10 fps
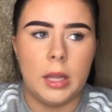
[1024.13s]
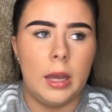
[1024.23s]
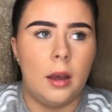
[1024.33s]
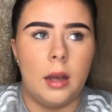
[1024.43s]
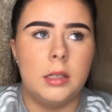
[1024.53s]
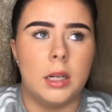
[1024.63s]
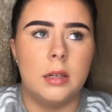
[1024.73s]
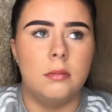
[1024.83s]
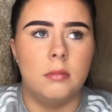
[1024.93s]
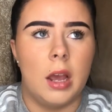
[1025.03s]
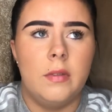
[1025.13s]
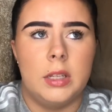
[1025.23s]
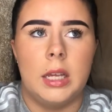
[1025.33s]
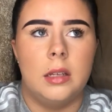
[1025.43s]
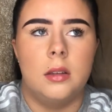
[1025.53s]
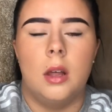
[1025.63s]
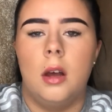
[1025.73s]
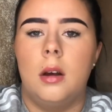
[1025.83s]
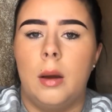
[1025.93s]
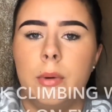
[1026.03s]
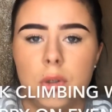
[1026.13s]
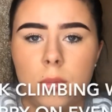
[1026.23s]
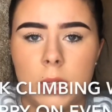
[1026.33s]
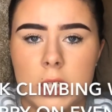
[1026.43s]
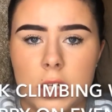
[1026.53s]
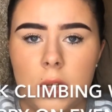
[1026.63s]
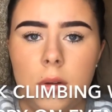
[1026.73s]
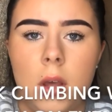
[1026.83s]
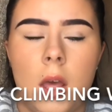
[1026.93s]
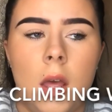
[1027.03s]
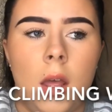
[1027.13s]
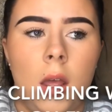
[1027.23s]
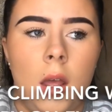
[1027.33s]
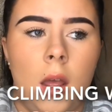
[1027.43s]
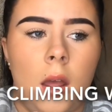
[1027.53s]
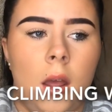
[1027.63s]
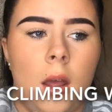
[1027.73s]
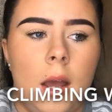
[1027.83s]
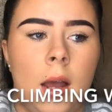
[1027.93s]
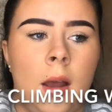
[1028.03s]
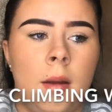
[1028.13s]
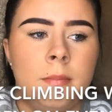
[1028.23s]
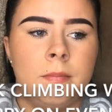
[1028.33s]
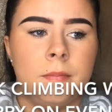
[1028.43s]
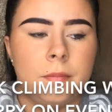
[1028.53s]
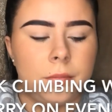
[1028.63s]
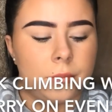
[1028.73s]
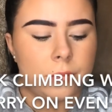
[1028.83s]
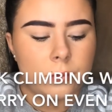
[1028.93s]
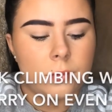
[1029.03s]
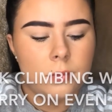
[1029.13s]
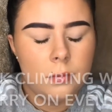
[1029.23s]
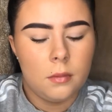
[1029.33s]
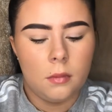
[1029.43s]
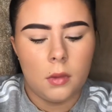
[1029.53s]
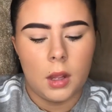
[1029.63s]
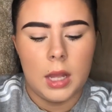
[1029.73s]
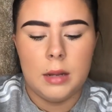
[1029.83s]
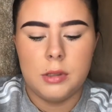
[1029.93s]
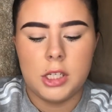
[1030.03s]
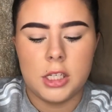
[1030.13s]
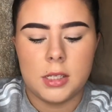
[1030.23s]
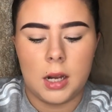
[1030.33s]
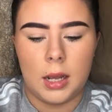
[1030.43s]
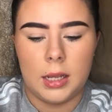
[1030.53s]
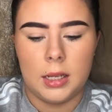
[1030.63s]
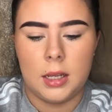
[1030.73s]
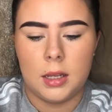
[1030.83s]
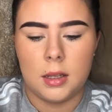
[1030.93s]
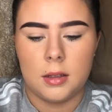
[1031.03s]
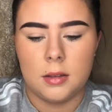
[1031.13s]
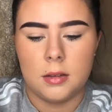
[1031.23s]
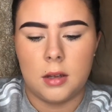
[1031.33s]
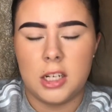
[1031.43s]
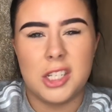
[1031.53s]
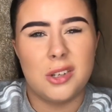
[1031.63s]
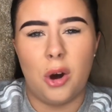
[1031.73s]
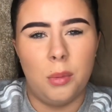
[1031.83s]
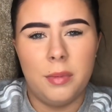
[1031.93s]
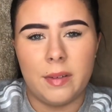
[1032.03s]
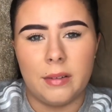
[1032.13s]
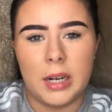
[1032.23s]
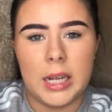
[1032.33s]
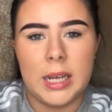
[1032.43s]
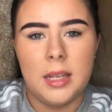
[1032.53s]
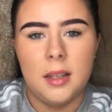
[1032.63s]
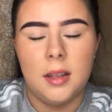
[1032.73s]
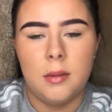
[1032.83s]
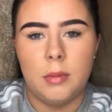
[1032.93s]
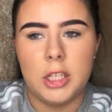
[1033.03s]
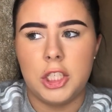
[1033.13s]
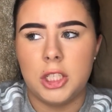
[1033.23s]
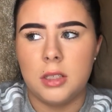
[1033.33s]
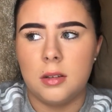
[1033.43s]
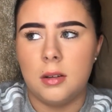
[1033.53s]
it. I'd done everything that I would normally do. And it was just like, I just got on with it, really, which